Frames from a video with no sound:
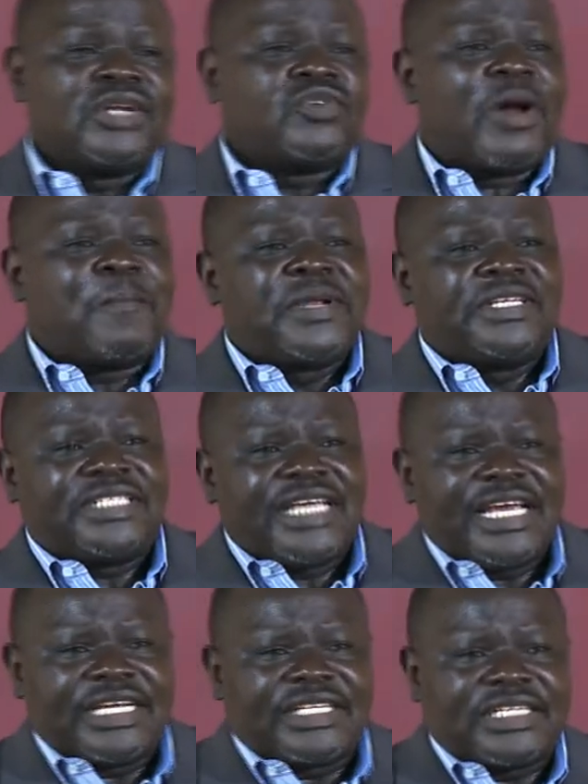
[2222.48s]
to
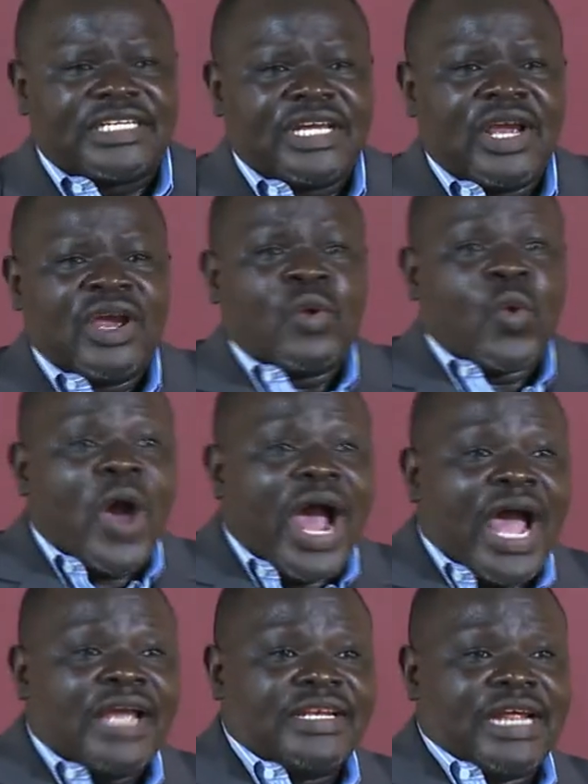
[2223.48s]
appreciate
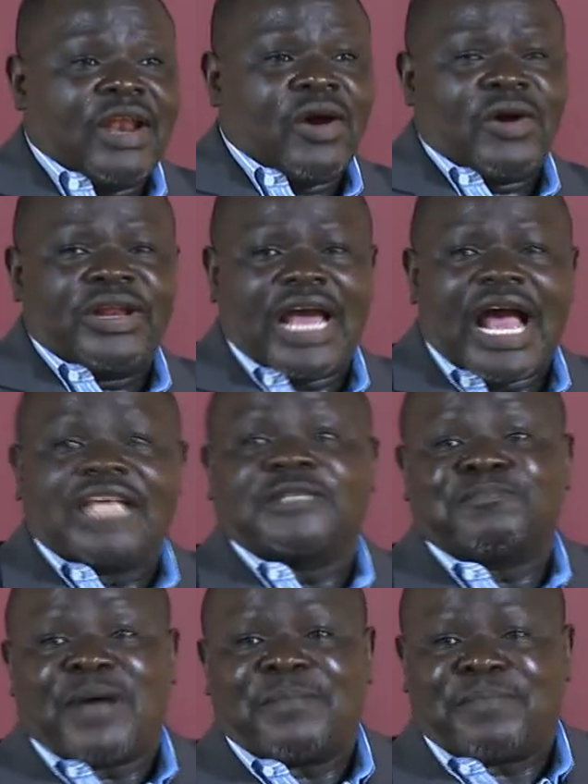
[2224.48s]
why the Lord has
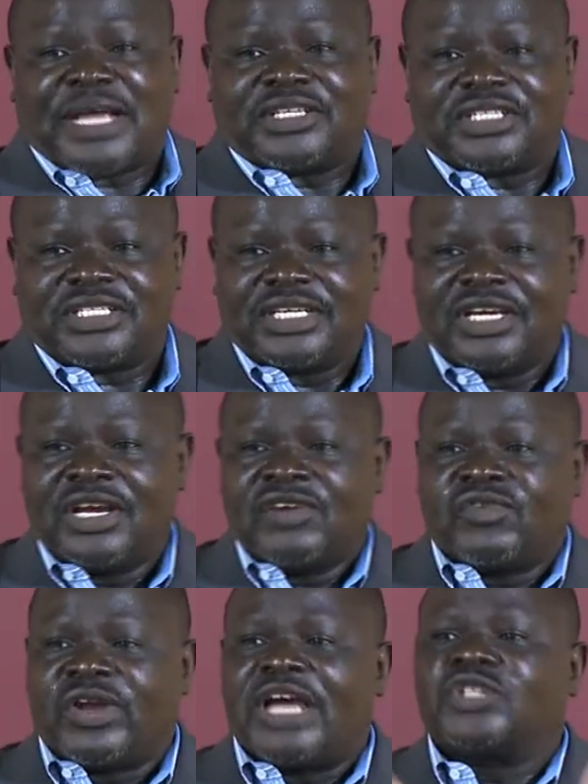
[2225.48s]
purpose
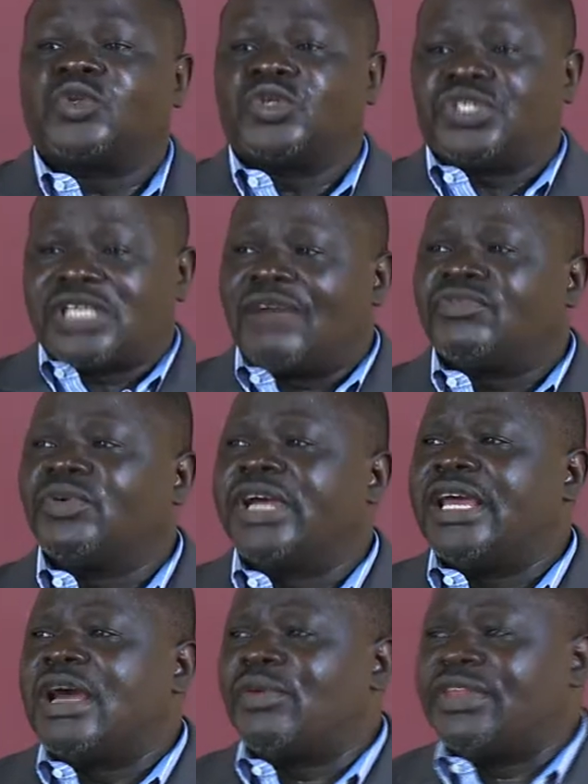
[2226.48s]
for us to serve
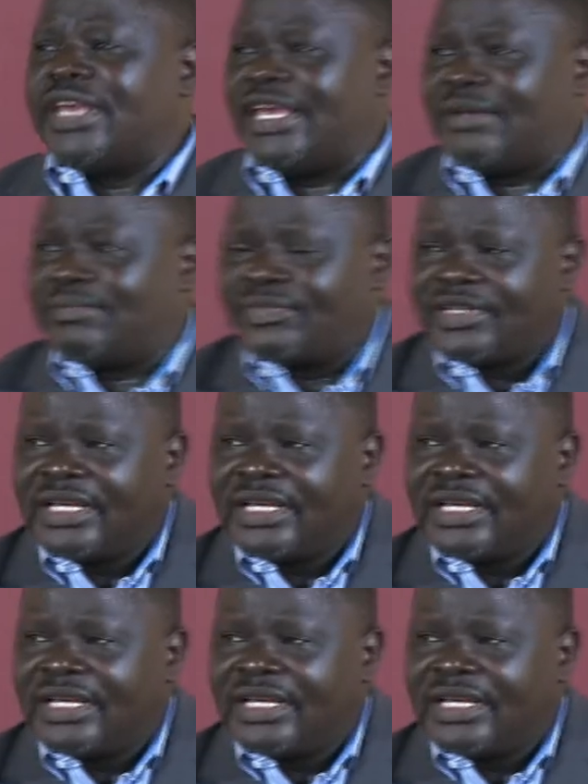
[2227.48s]
together with Him.